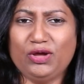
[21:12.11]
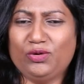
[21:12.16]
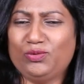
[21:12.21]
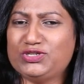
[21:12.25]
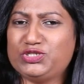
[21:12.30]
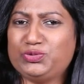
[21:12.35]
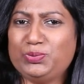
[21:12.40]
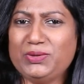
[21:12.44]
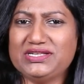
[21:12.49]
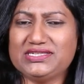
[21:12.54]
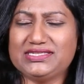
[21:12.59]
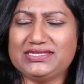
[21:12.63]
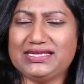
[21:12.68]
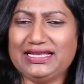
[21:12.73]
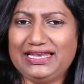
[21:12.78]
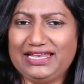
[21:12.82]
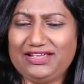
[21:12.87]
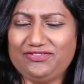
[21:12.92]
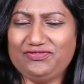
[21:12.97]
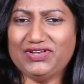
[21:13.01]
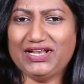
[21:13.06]
which means he
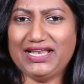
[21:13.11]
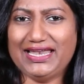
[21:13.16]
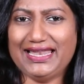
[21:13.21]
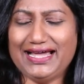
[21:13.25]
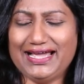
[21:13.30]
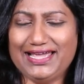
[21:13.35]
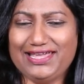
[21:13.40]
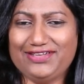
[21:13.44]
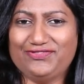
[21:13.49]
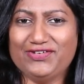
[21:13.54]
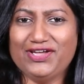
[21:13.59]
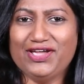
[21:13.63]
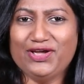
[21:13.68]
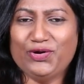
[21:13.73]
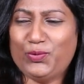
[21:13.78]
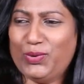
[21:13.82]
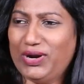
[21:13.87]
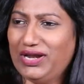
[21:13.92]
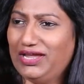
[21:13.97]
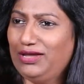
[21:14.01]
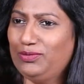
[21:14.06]
lived a life
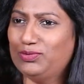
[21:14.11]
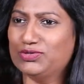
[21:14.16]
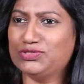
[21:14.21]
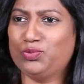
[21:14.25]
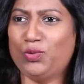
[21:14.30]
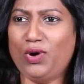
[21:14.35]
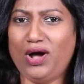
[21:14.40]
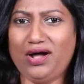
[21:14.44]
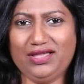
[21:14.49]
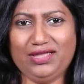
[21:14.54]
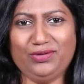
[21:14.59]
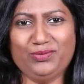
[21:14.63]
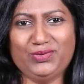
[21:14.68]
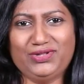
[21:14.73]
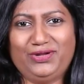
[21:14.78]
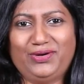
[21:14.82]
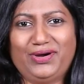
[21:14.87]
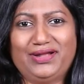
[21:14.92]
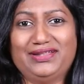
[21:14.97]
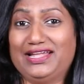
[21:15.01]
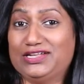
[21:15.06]
where he was walking
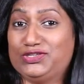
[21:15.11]
with God.